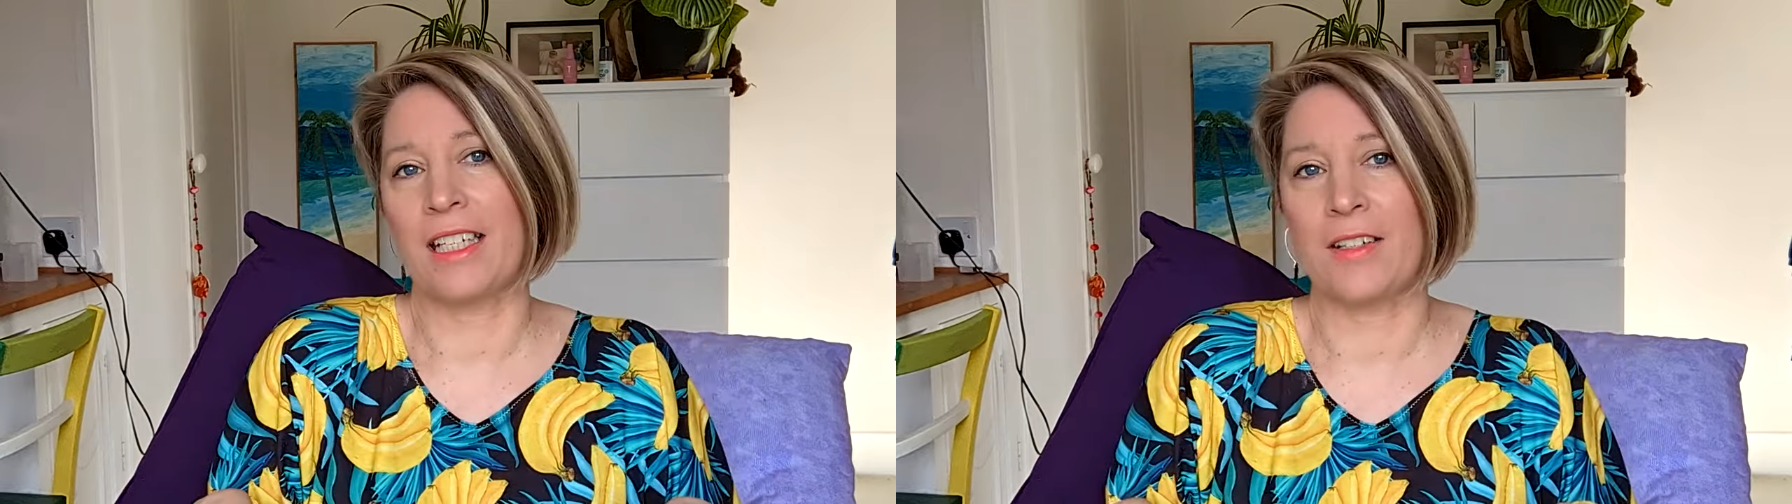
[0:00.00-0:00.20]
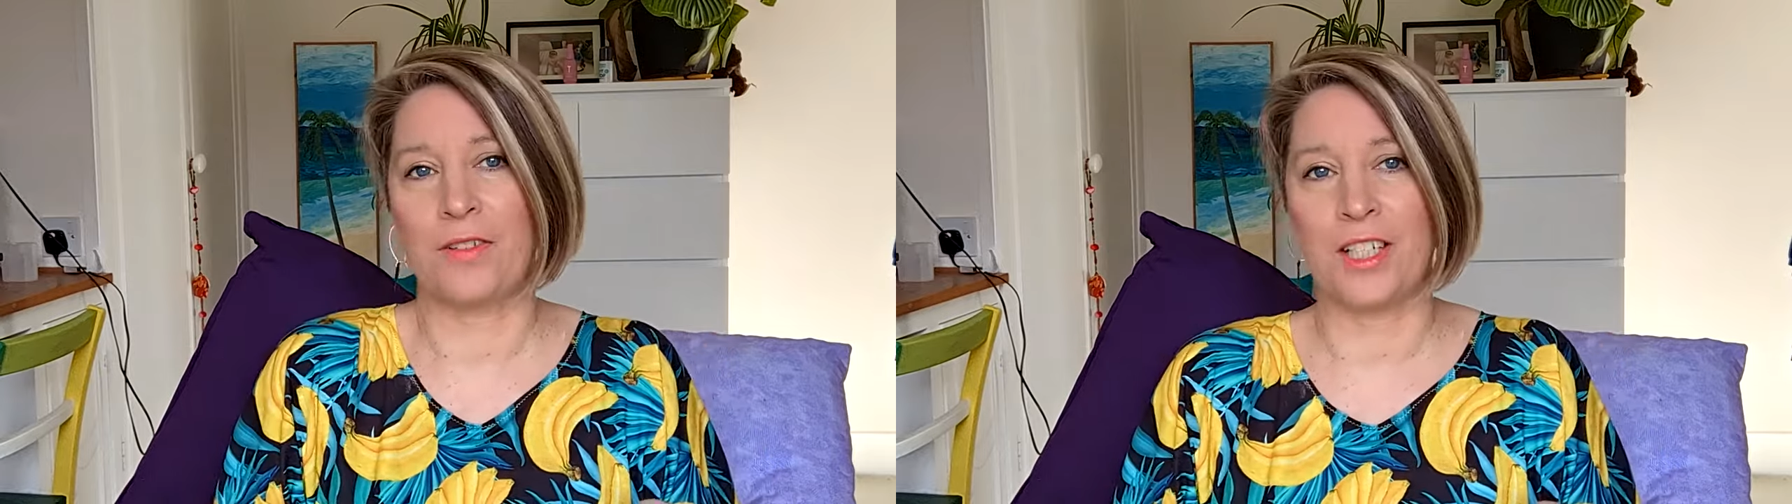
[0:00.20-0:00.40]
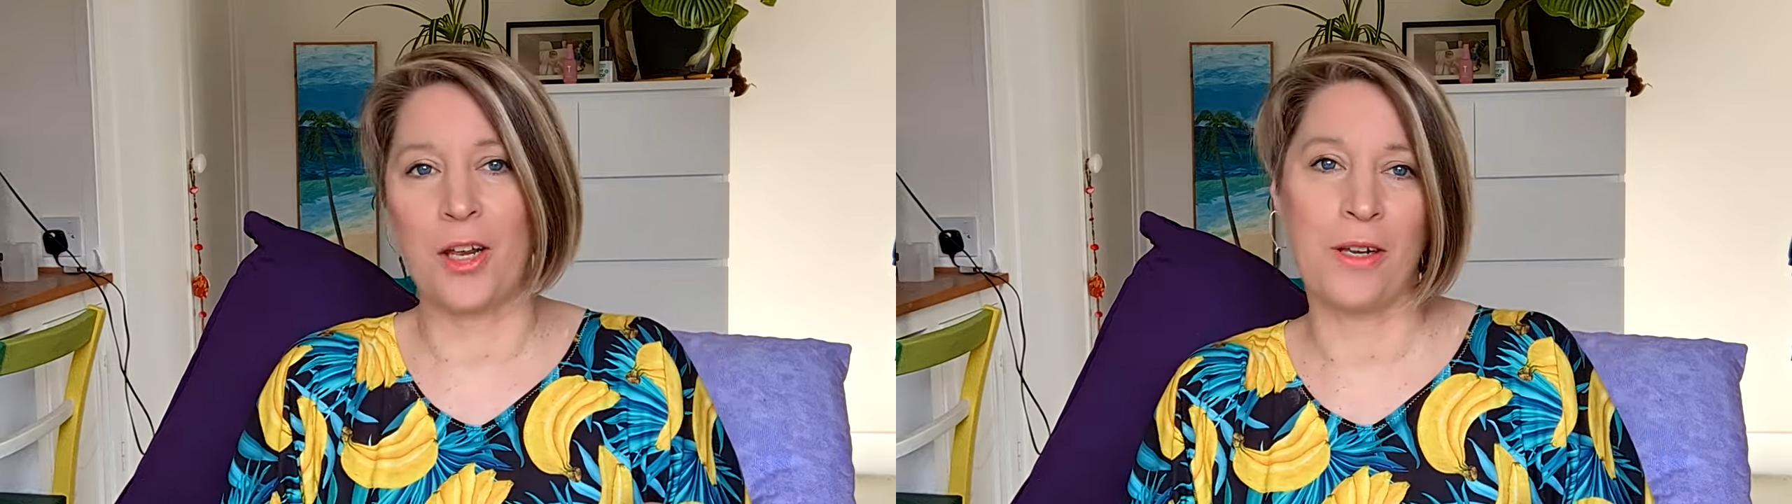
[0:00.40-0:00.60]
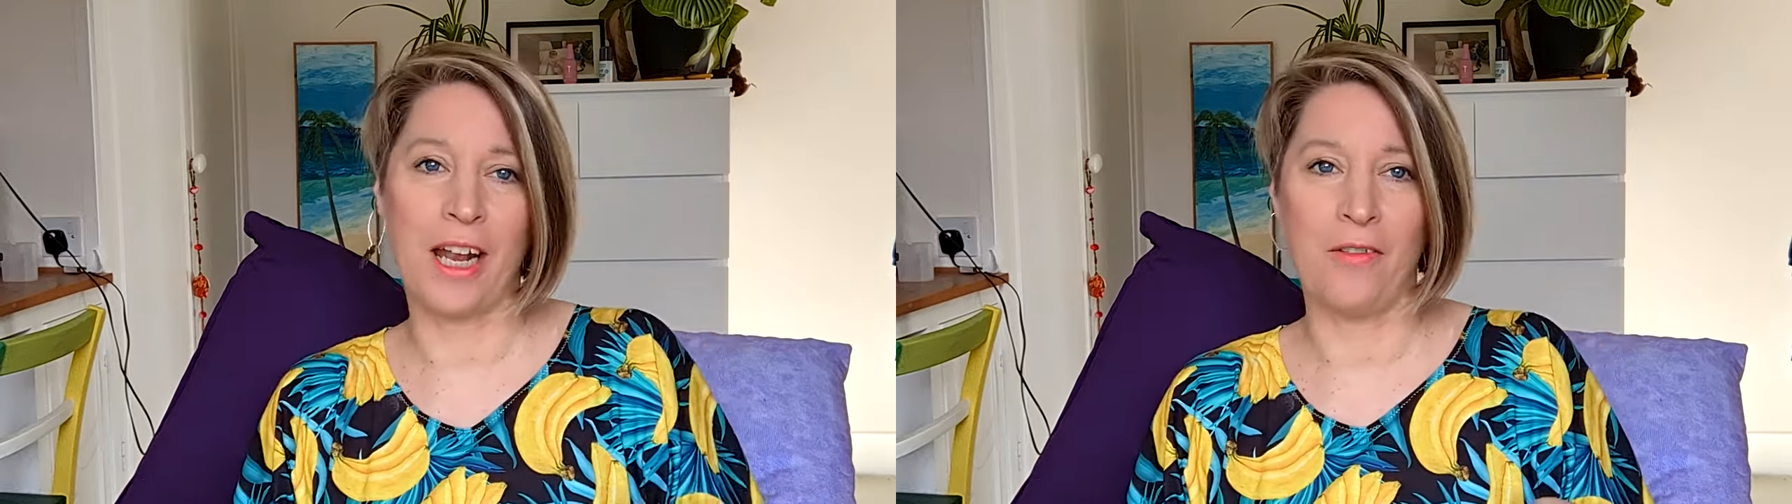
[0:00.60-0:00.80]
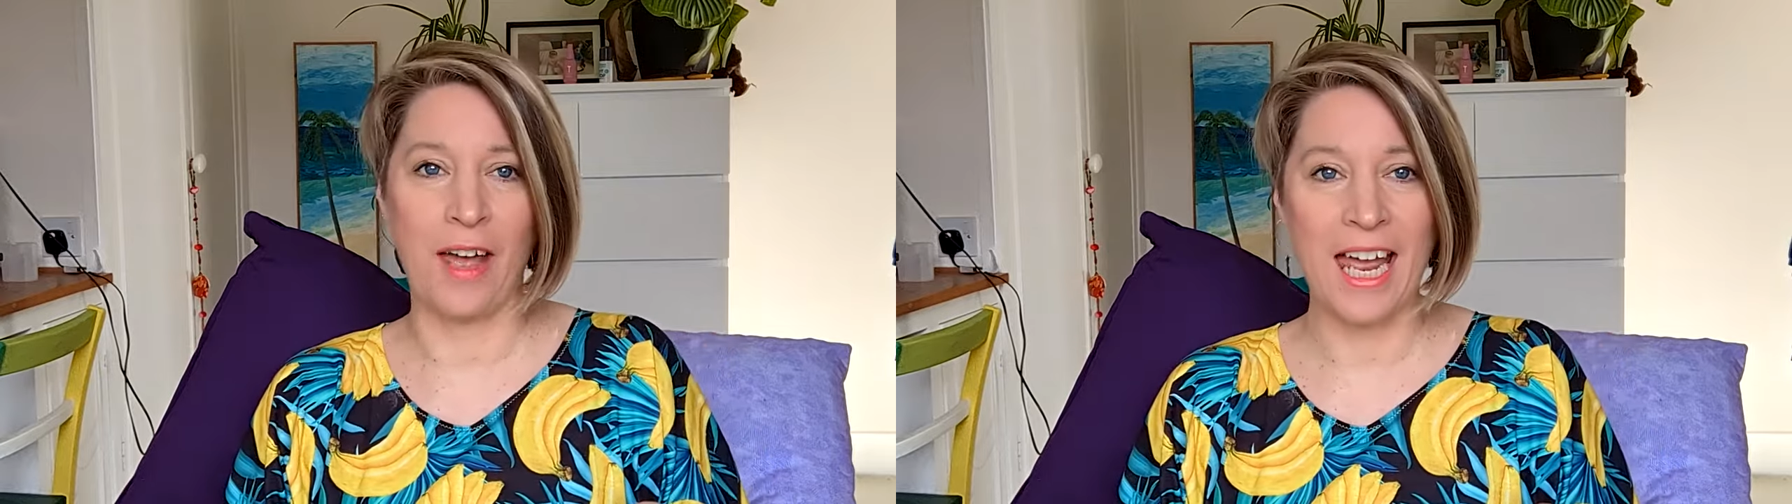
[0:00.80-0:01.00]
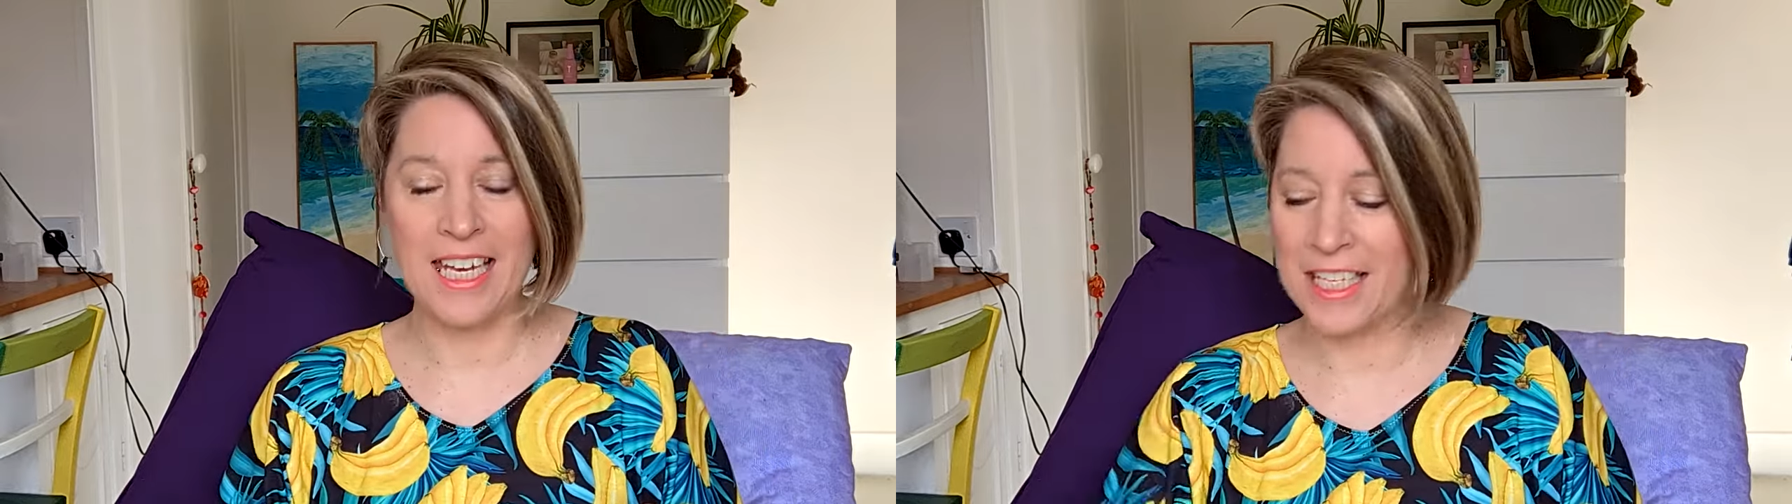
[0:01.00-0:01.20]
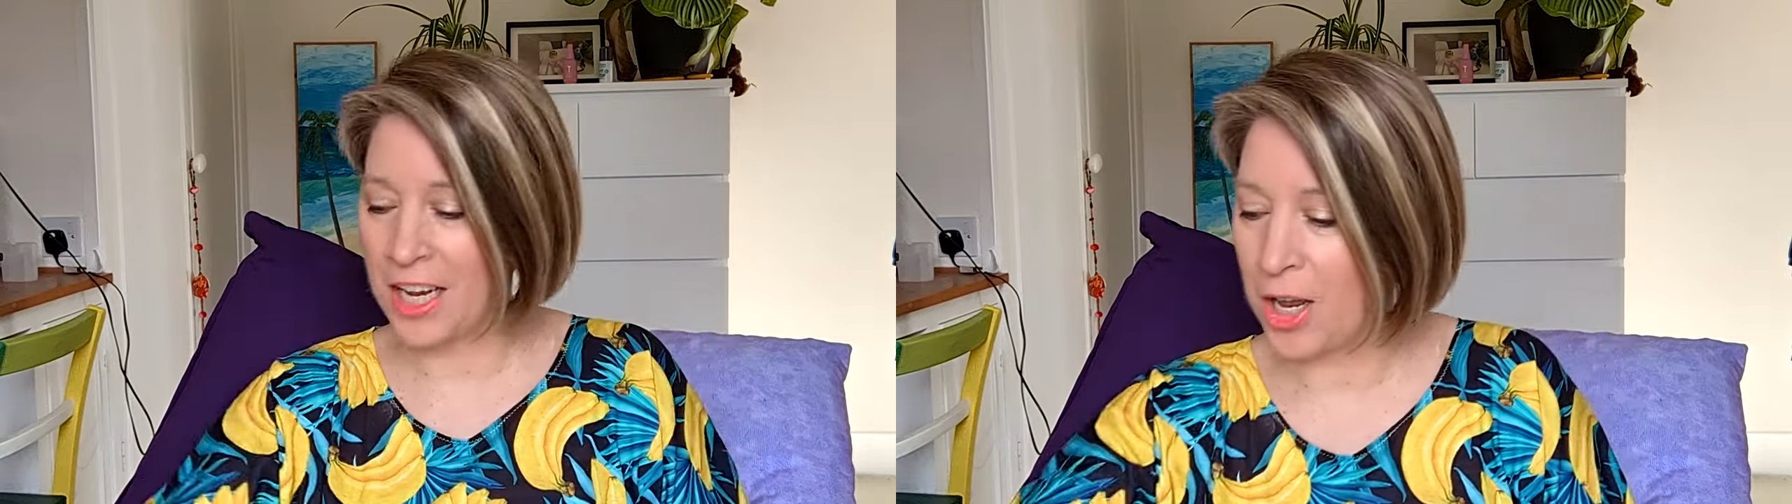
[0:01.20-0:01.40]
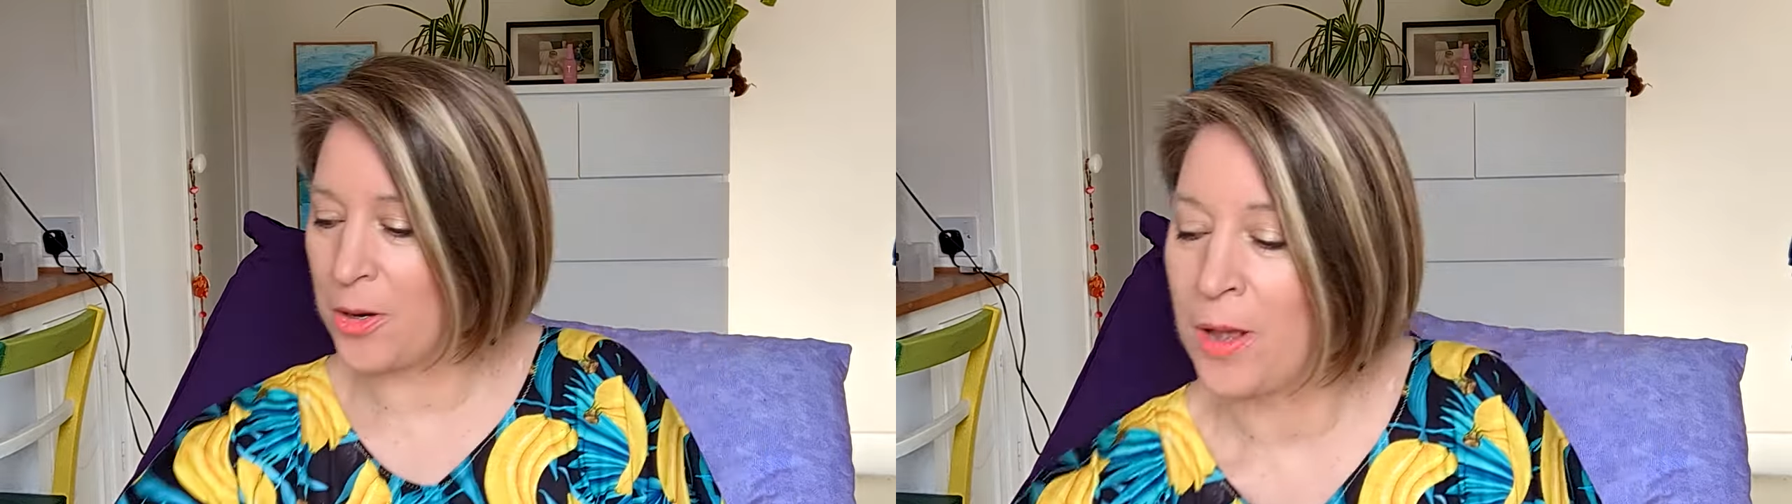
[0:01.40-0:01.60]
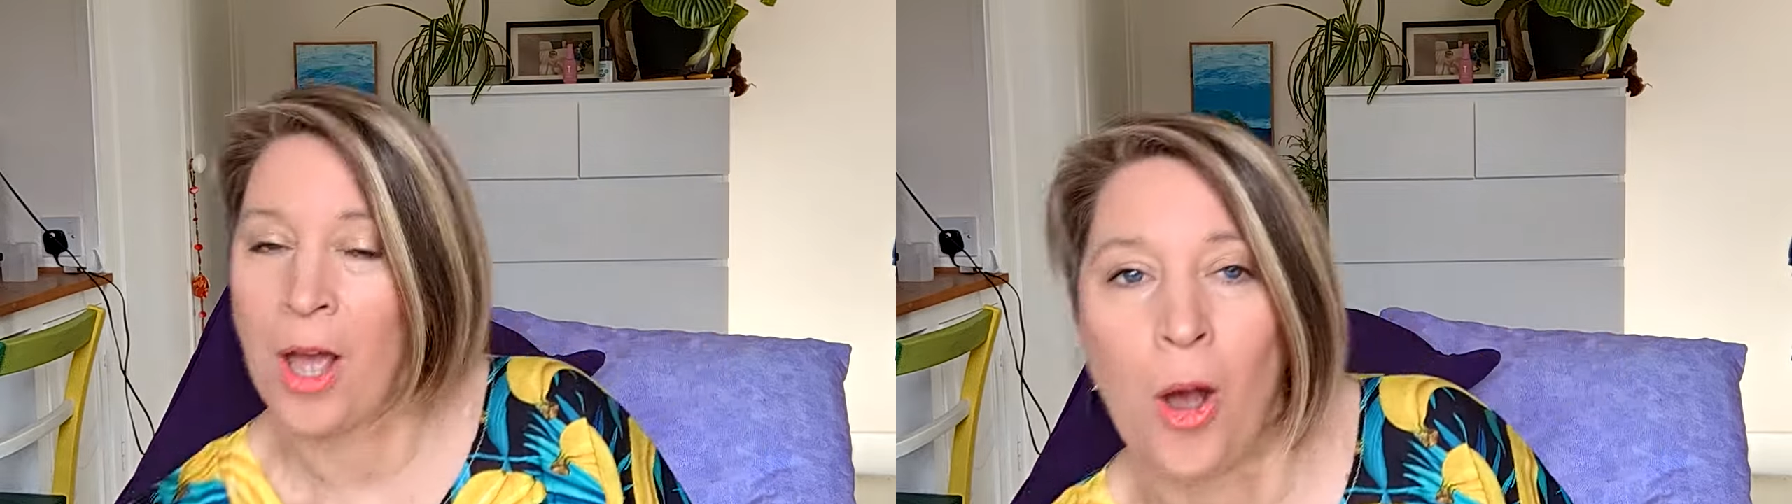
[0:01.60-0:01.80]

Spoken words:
I did for Sew Yellow for Endo,